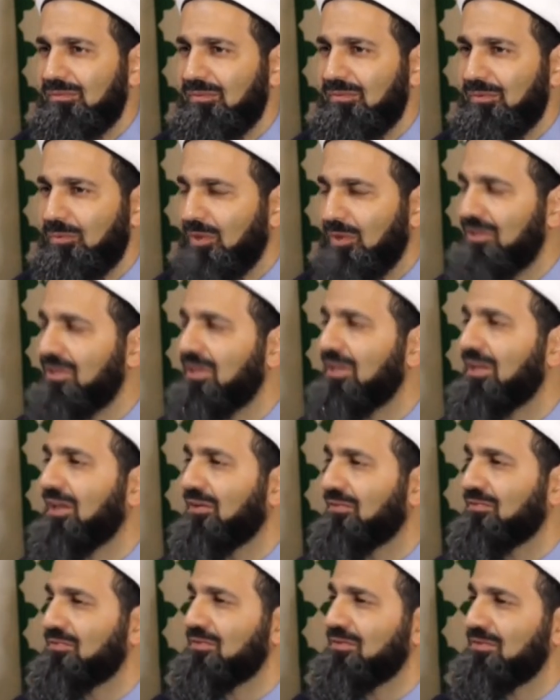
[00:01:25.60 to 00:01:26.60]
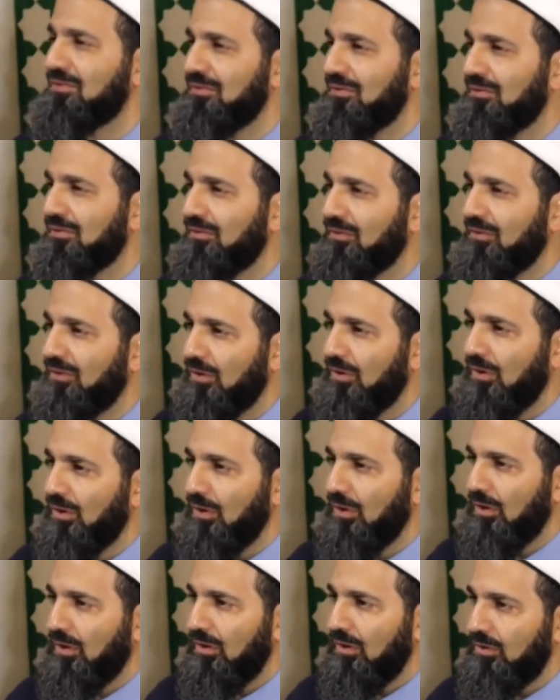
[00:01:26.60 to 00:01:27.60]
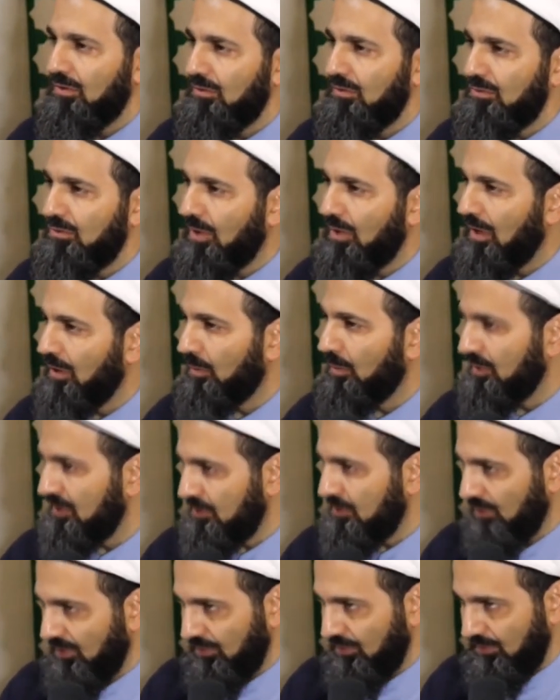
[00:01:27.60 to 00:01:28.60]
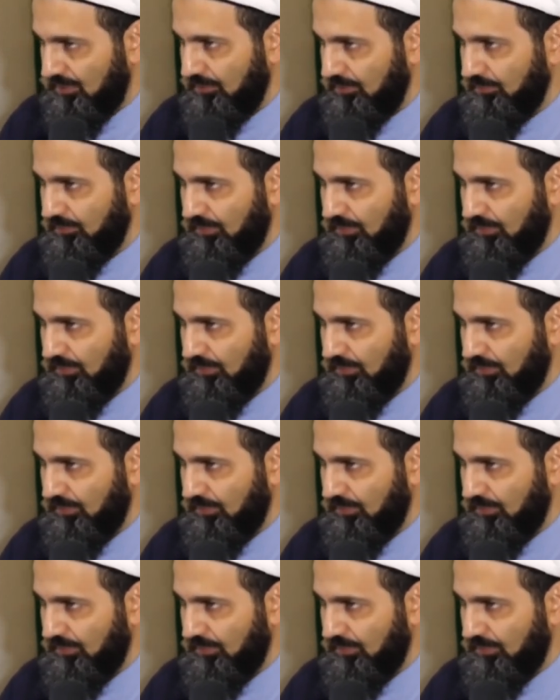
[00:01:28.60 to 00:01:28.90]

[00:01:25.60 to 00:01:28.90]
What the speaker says: what he loves, to help his mother.